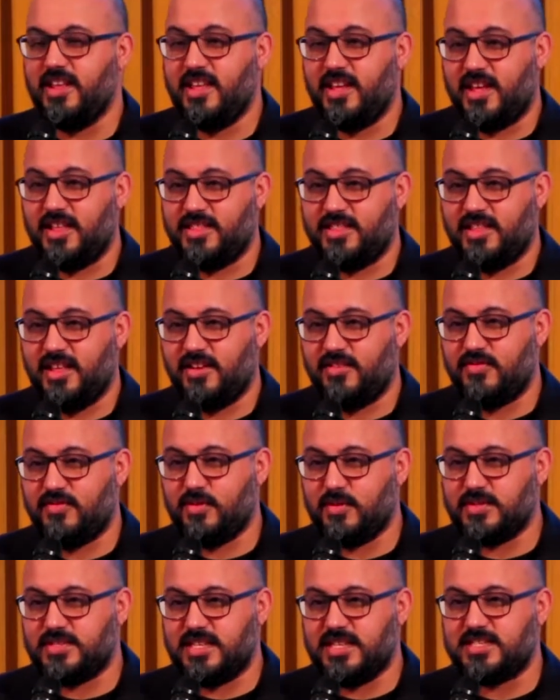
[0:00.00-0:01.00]
And of
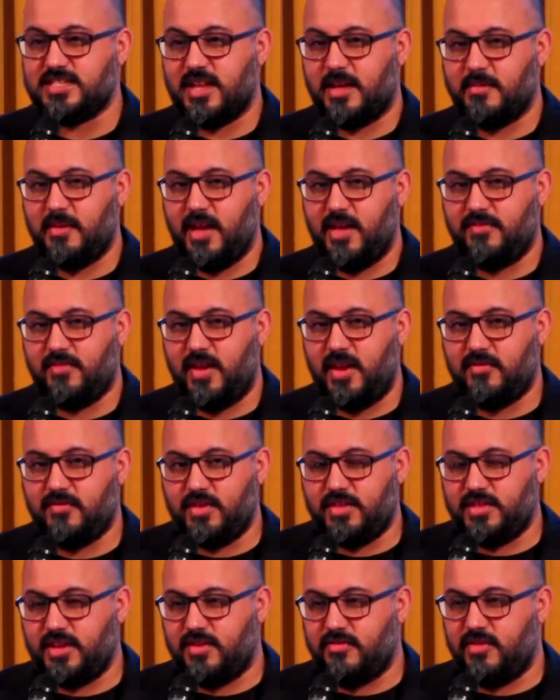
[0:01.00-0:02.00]
course, this time I have
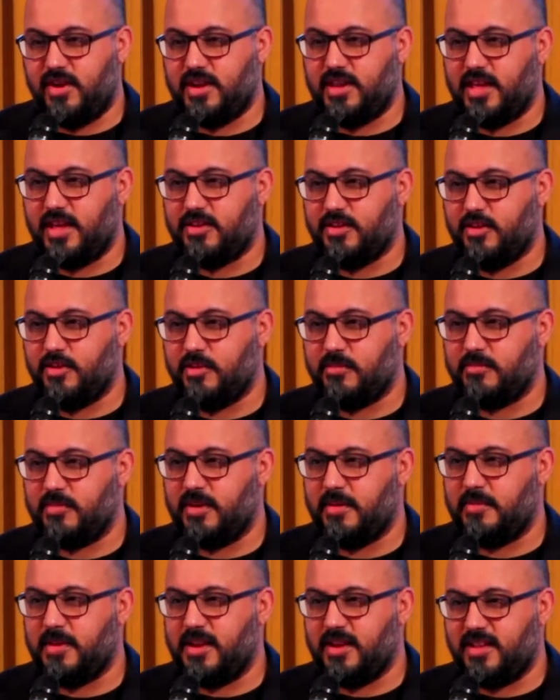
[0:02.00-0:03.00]
everything ready at home.
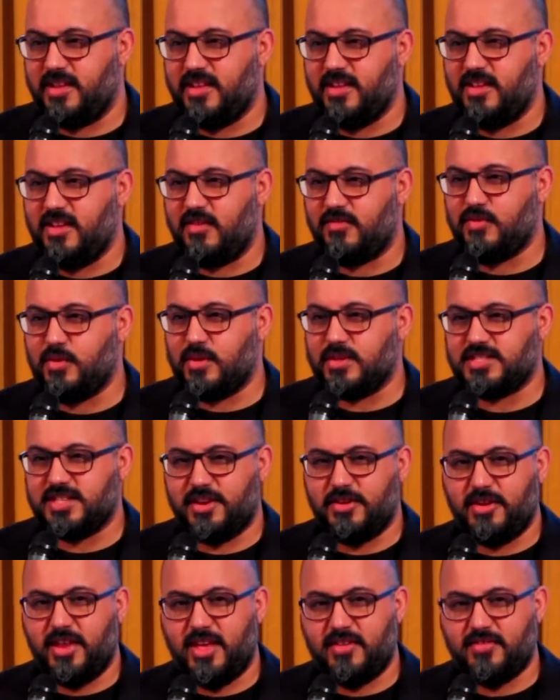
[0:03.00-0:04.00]
I mean, of course, I
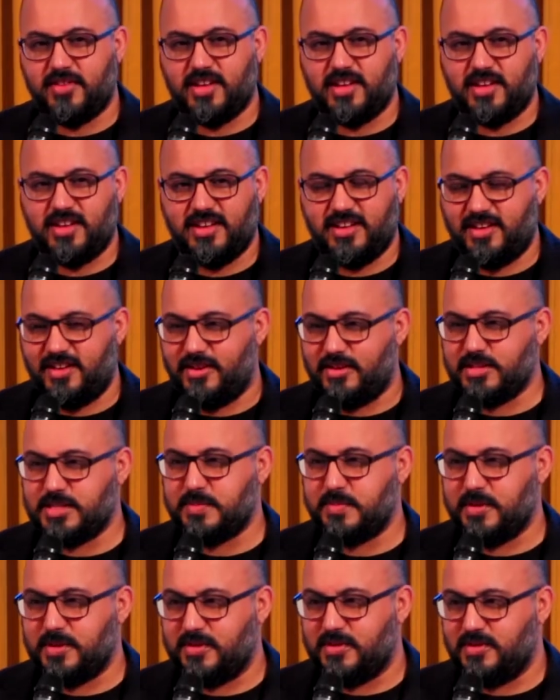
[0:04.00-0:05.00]
don't have a
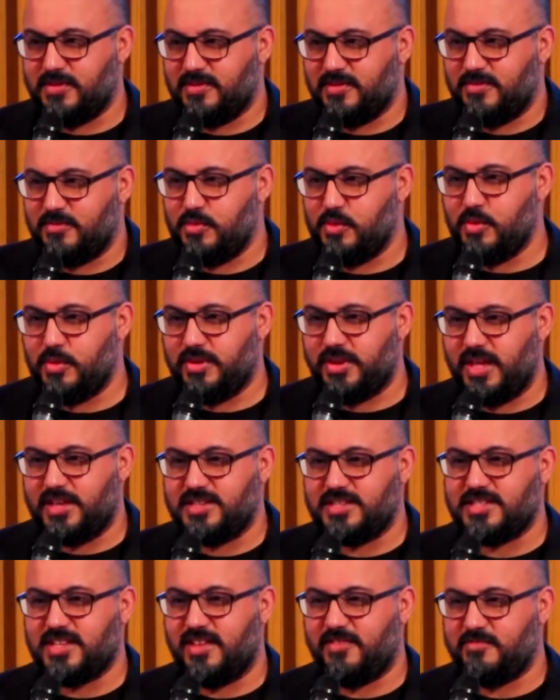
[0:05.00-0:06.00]
hospital ward. I
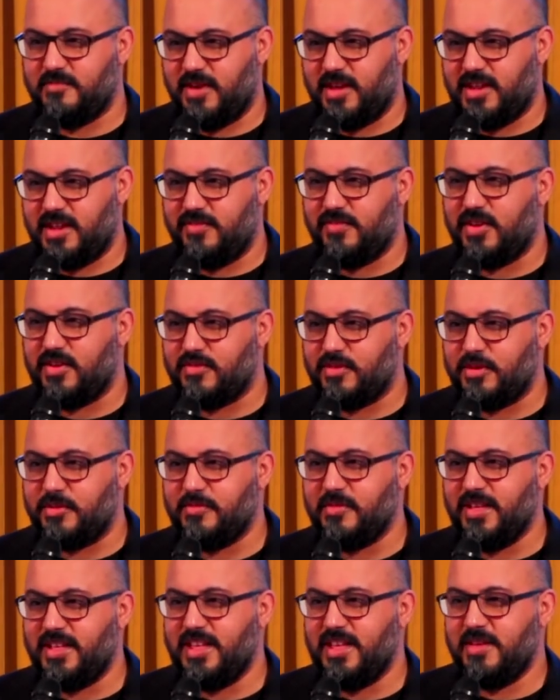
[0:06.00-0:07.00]
just have my living room.
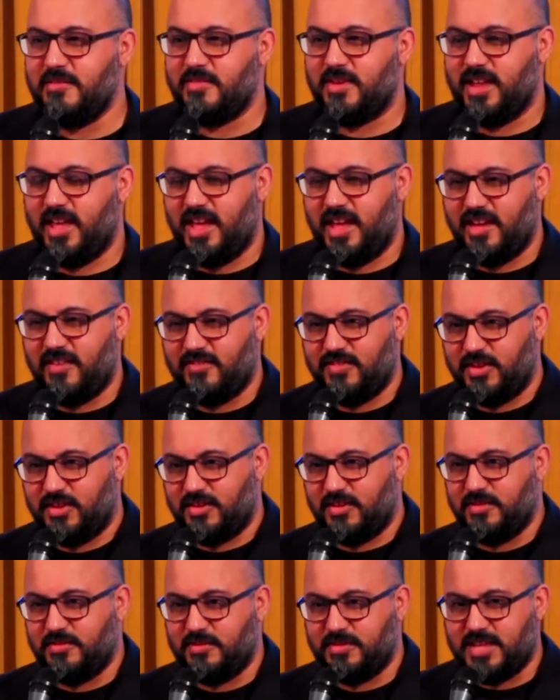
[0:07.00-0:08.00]
But I have,
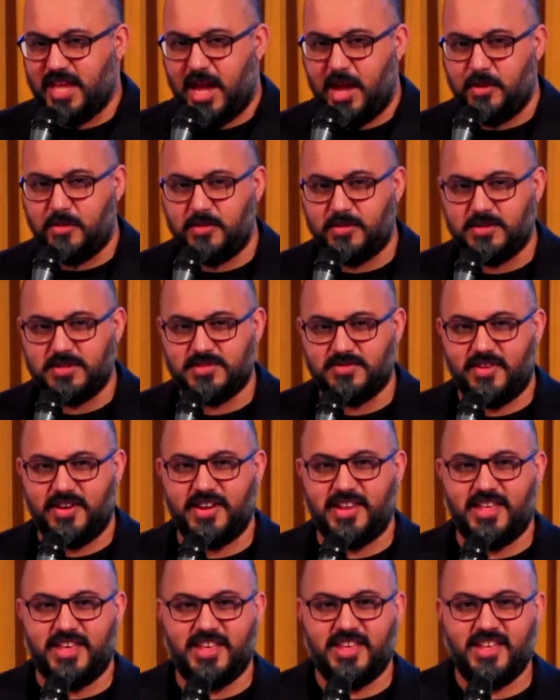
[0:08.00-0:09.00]
towels
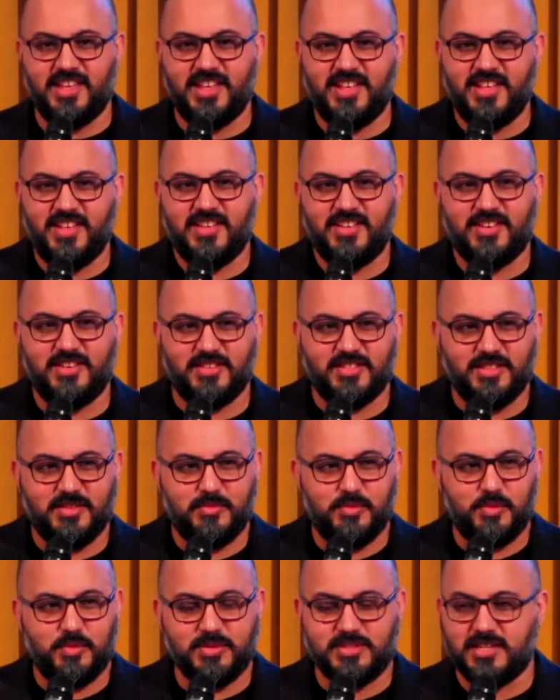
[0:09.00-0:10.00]
ready, got the
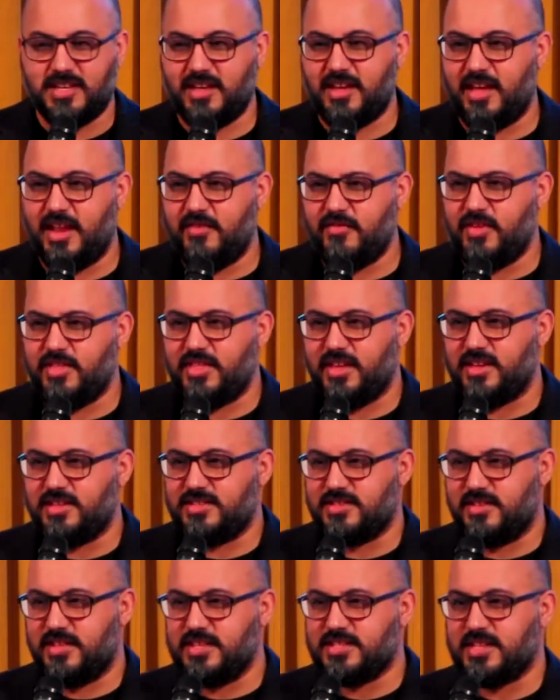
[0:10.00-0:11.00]
water, everything.
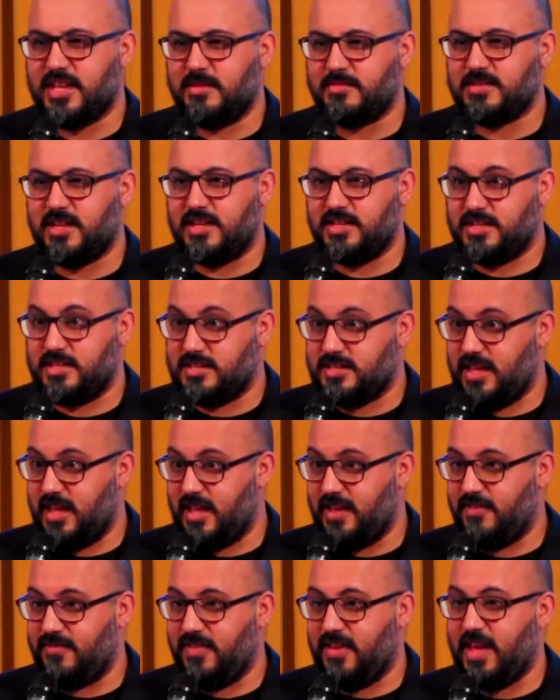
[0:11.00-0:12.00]
So this time it's like, just
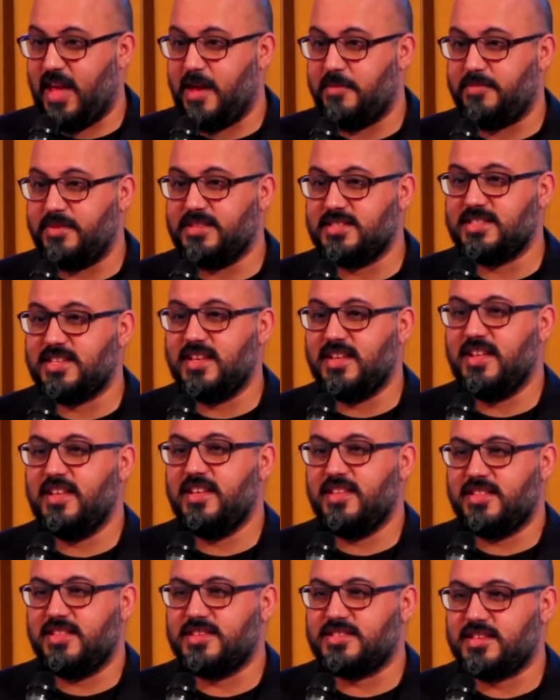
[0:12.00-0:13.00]
if it happens,
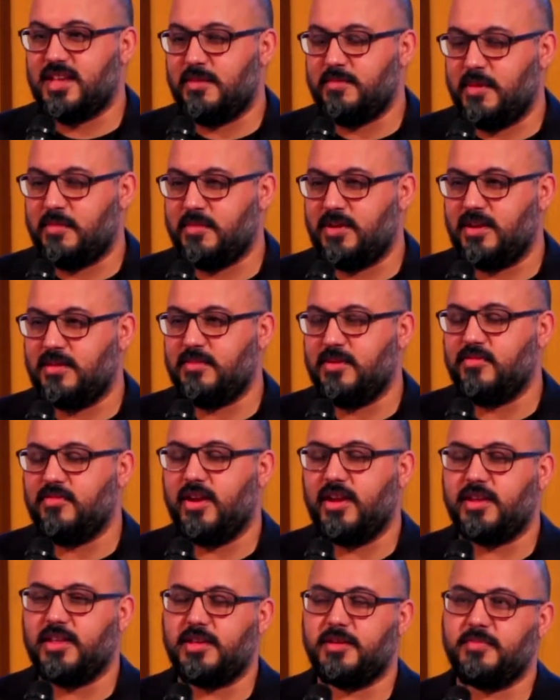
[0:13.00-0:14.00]
this time I'm going to be
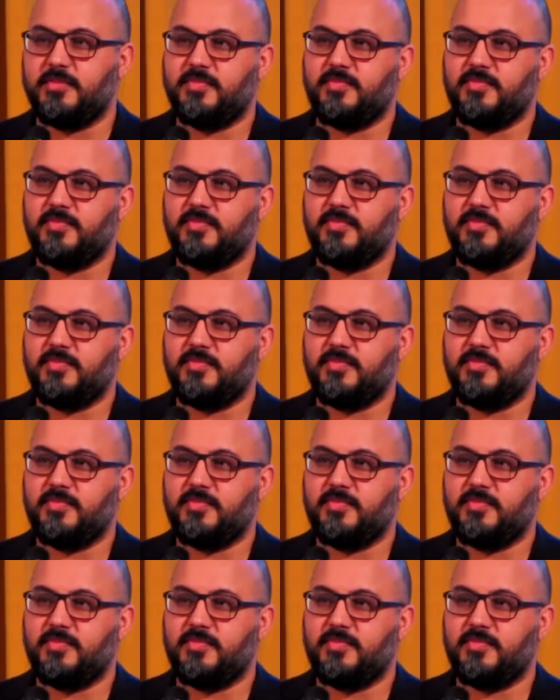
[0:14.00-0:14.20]
ready.